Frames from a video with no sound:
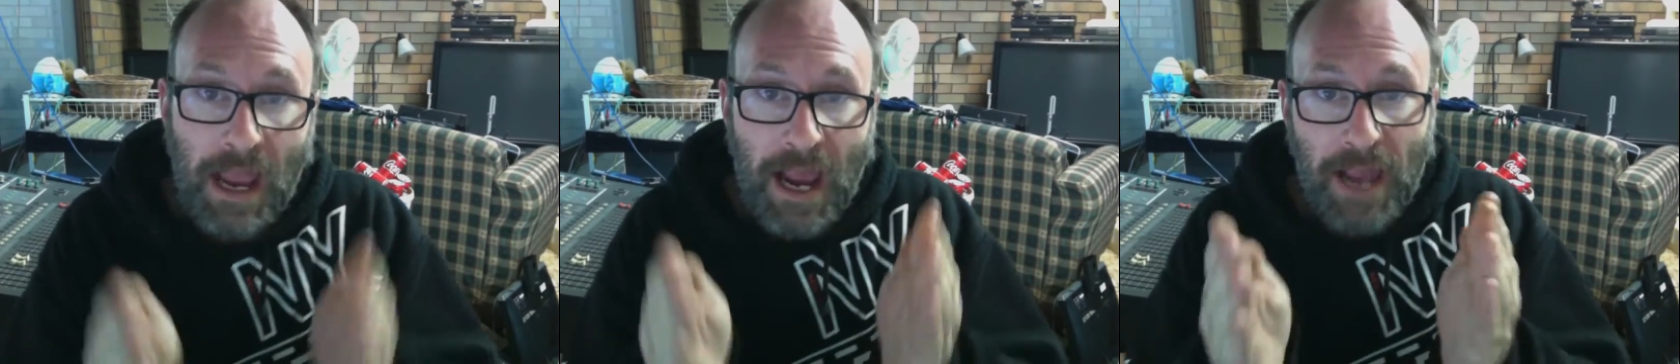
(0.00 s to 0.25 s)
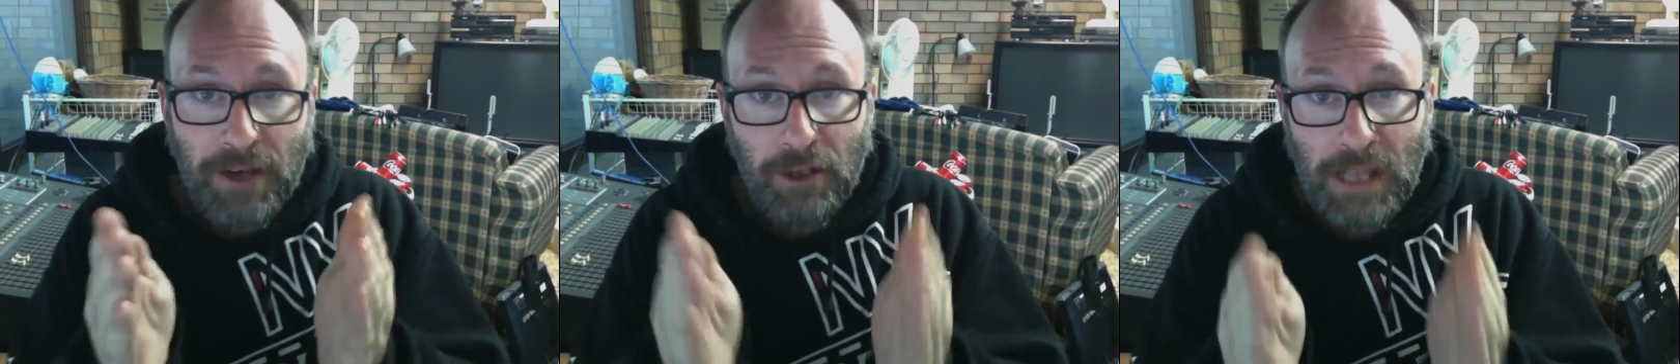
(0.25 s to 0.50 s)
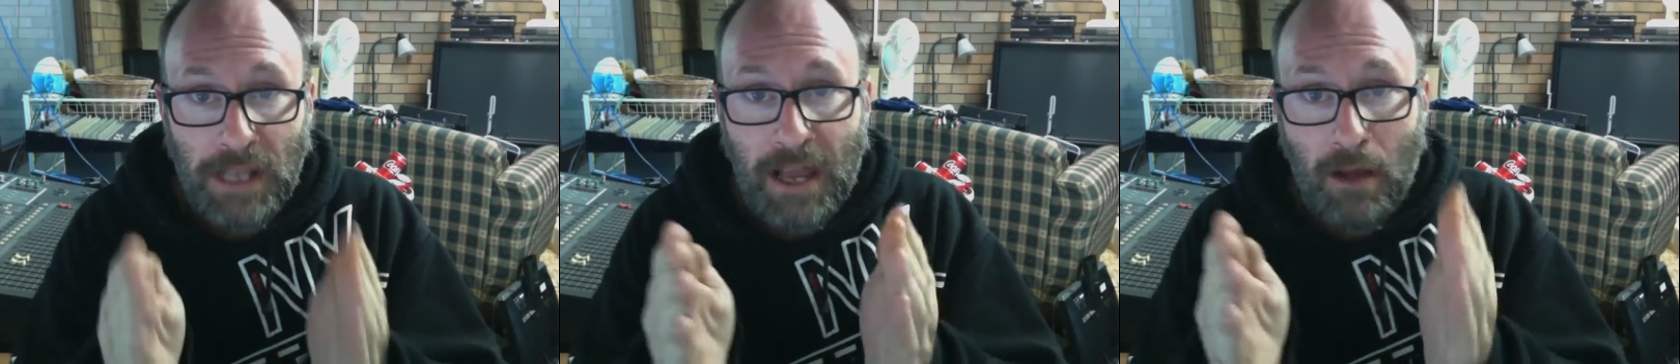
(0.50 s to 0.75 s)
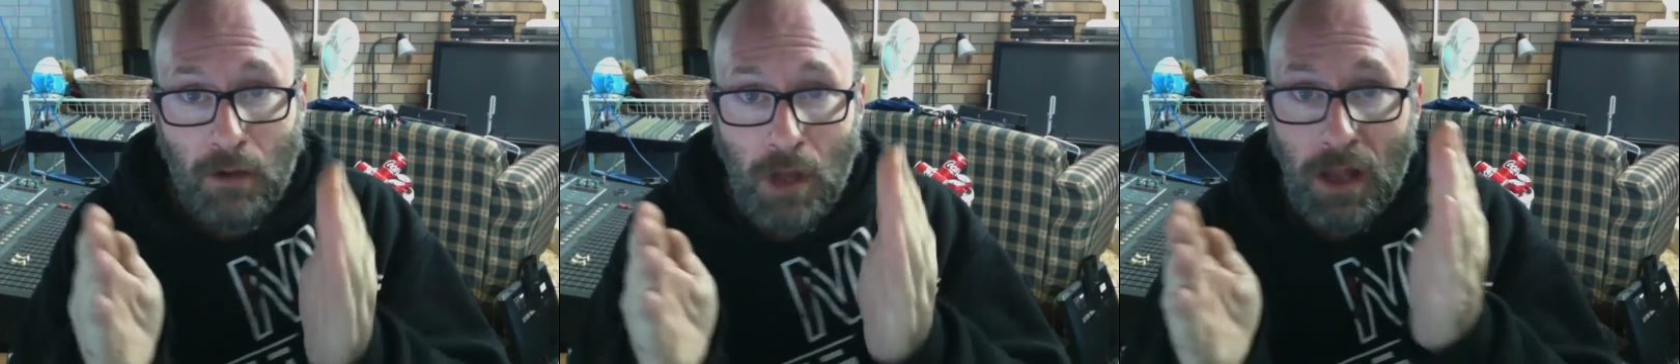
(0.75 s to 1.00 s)
and
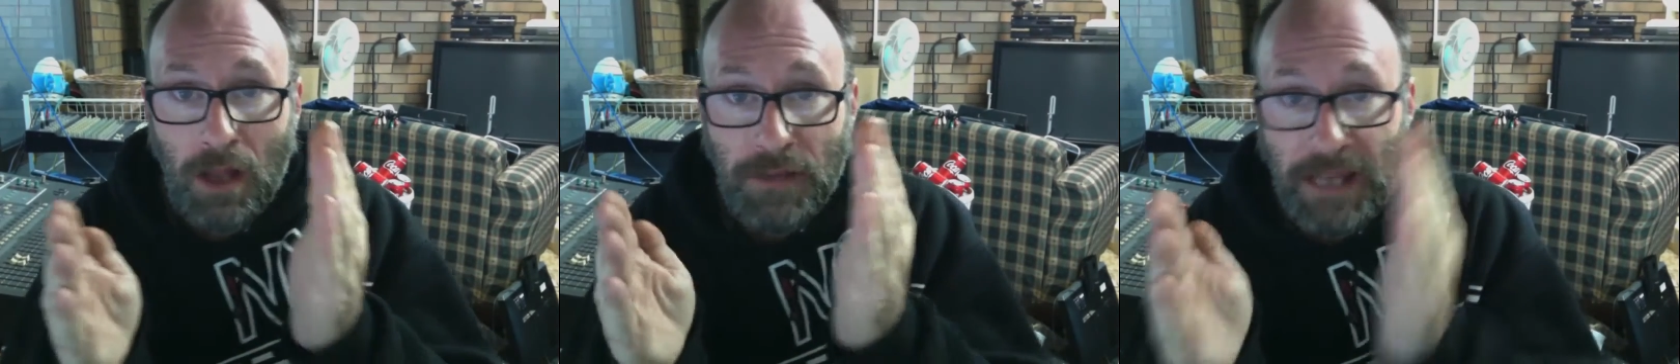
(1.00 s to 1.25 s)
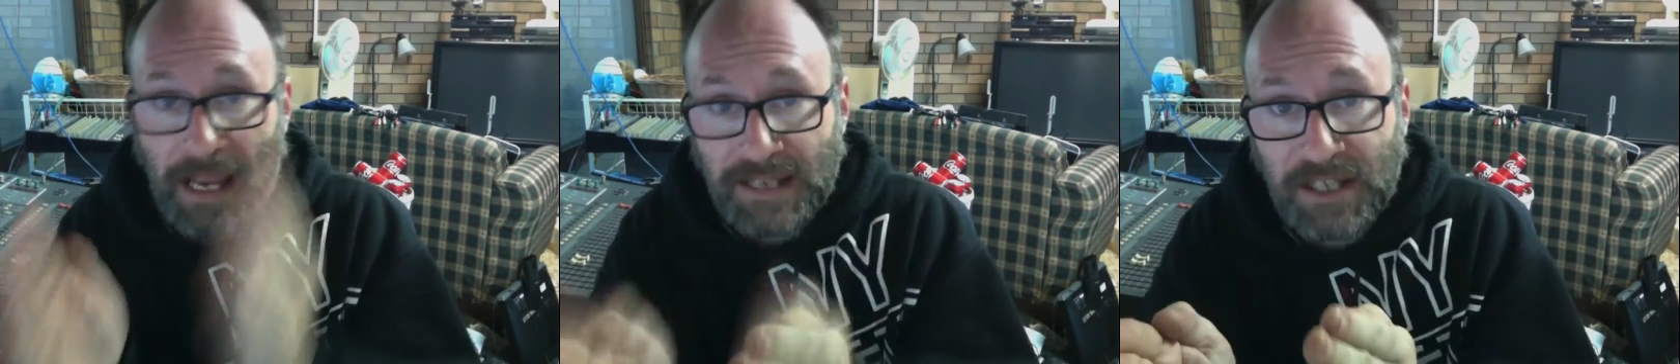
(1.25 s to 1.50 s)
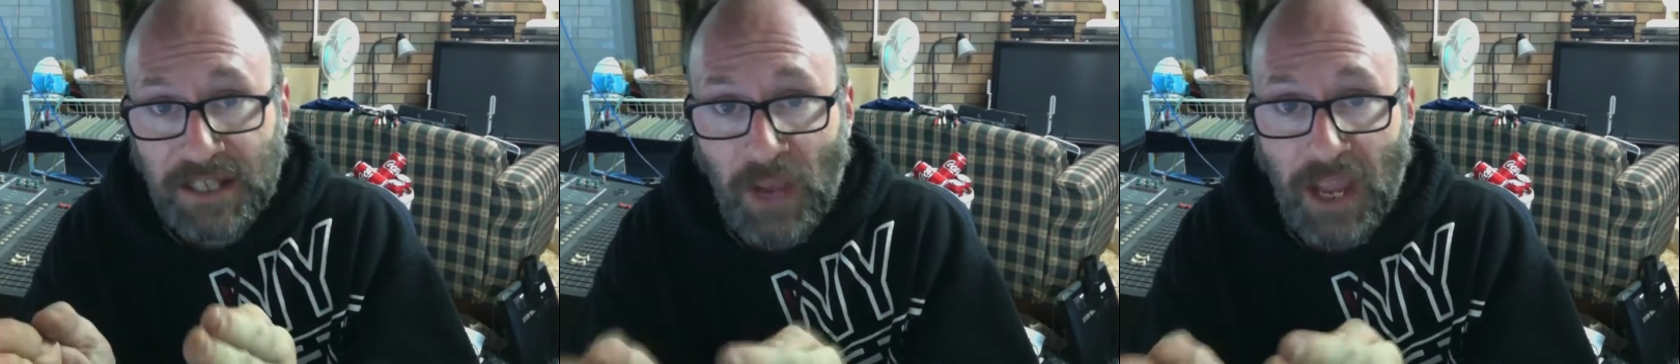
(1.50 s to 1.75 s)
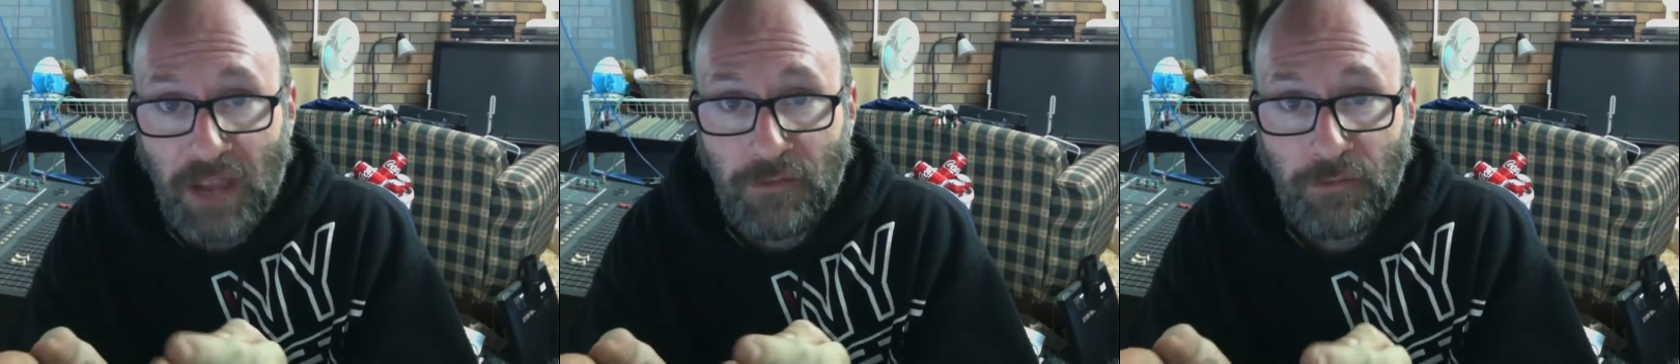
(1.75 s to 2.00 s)
allow the
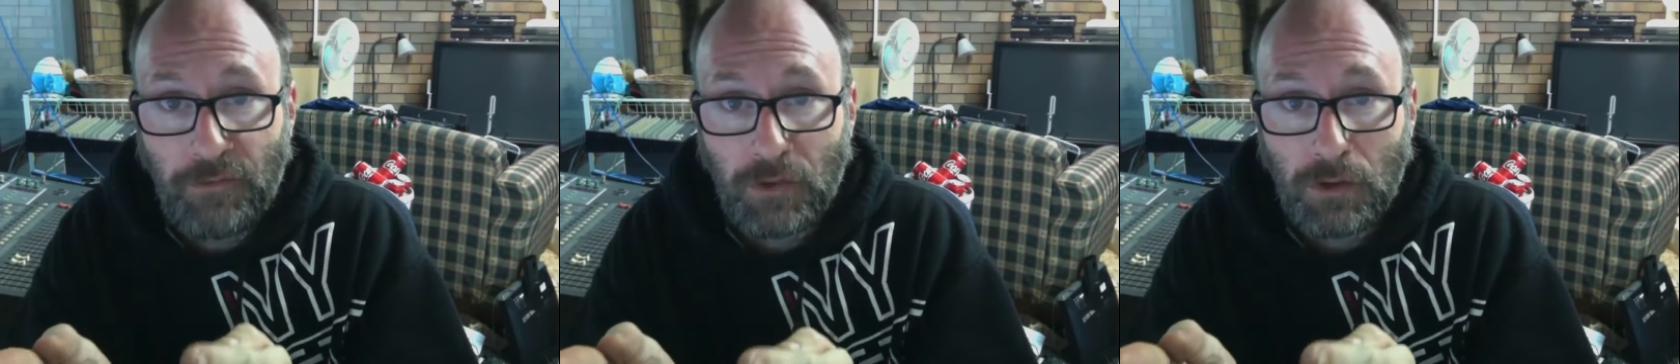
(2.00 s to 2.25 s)
SFF